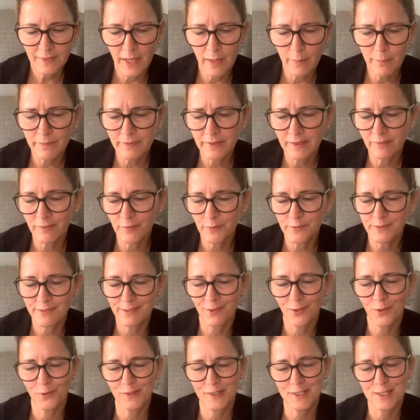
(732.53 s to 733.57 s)
I believe it was
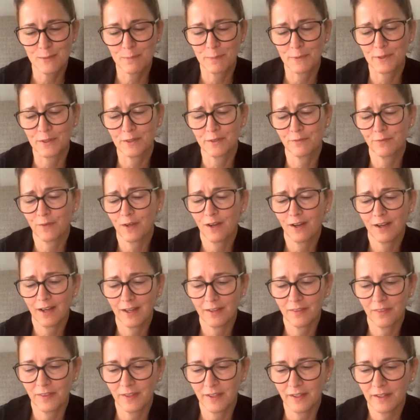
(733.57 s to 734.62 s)
the Holy Spirit of
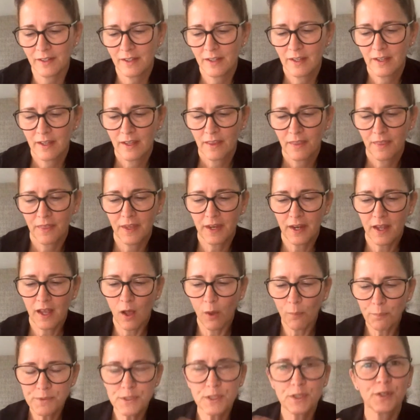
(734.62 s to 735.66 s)
God that that
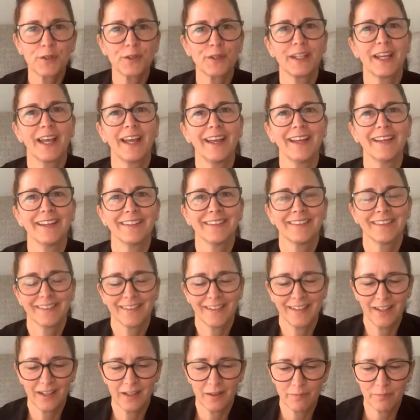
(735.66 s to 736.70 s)
helped create.
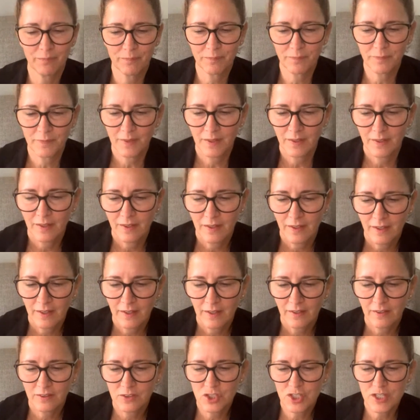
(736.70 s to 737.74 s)
Um,
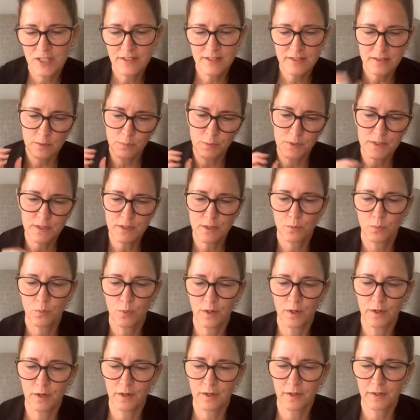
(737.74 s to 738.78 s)
Jesus was the
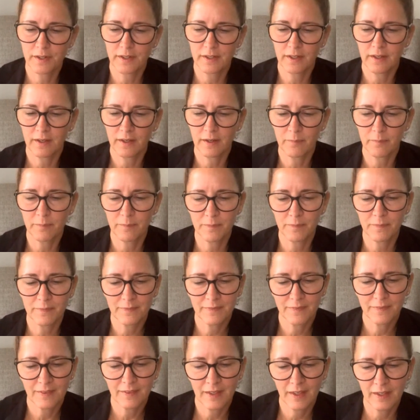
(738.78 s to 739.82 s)
Word, um,
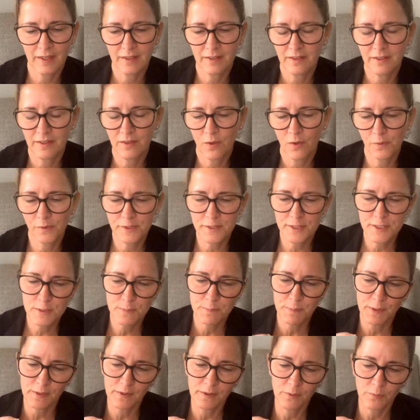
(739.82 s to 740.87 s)
and the Holy
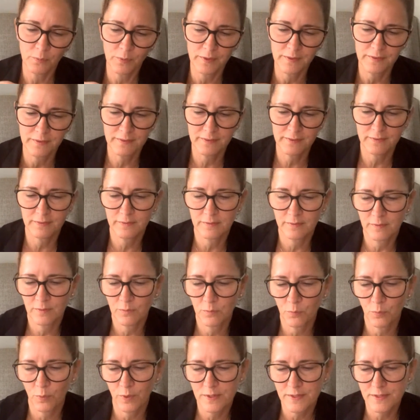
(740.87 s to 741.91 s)
Spirit was
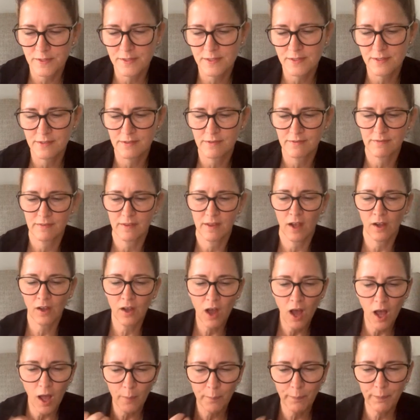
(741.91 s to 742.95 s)
was
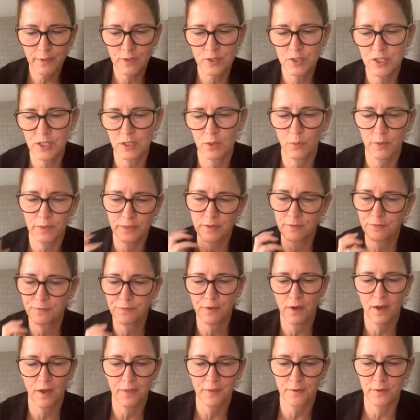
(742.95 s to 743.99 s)
accomplishing what the
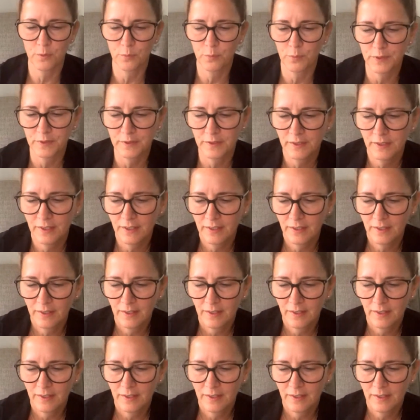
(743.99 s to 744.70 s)
father would